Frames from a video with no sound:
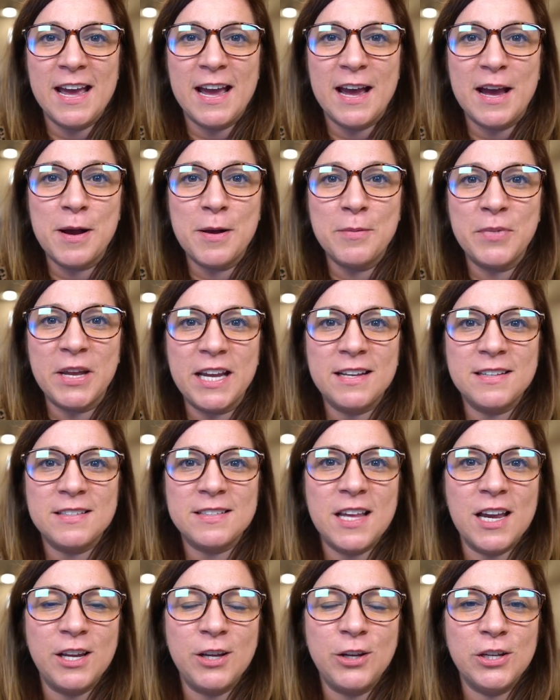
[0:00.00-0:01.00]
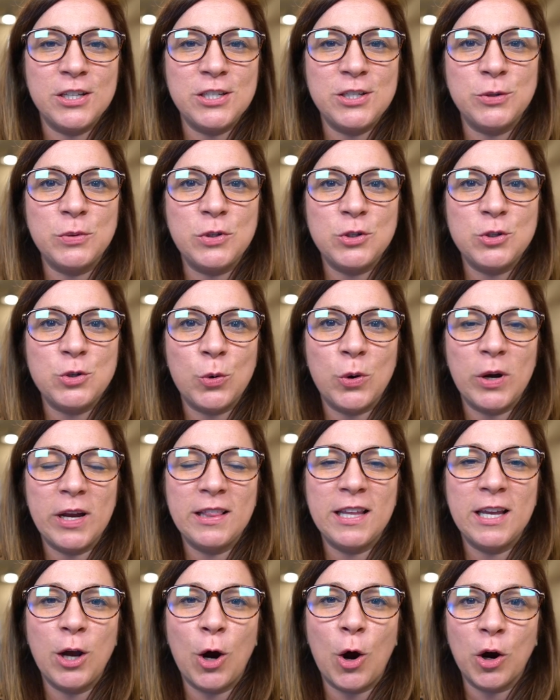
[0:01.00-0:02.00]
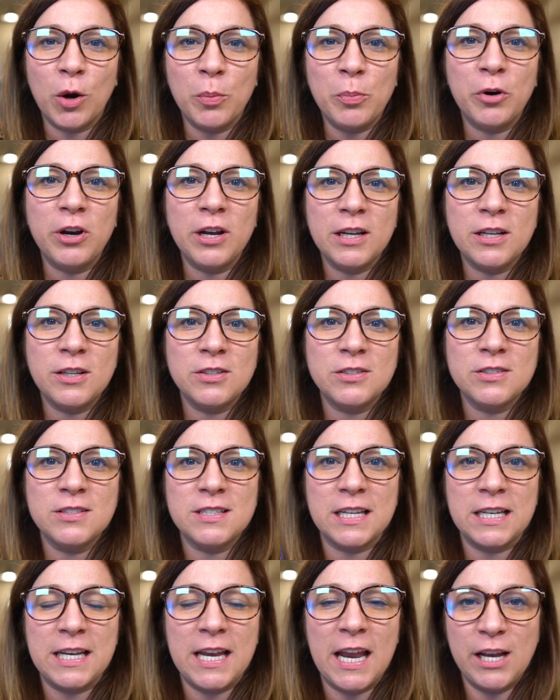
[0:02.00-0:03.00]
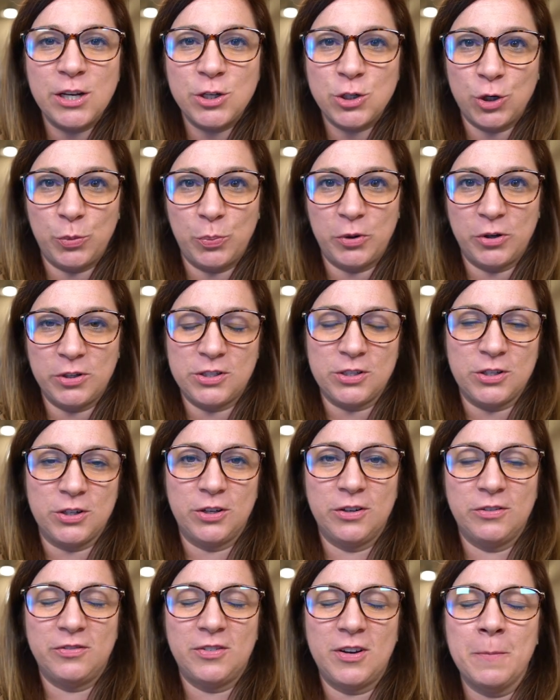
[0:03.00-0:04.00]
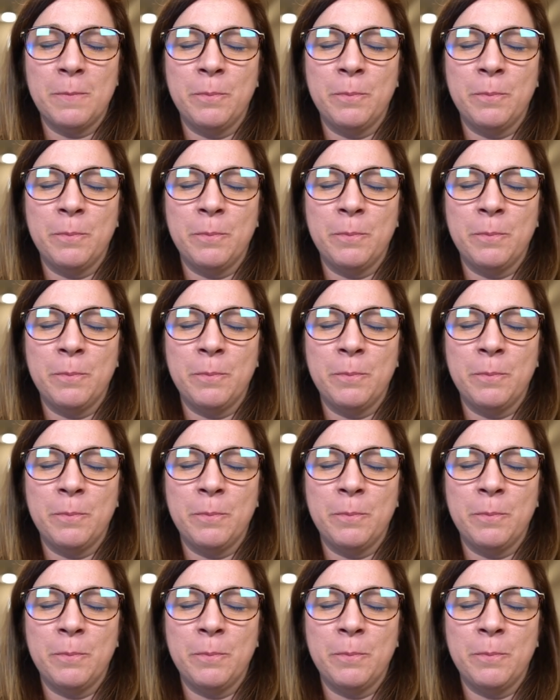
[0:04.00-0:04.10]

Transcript: um, is that you get to enjoy the Arbor Hills Nature Preserve.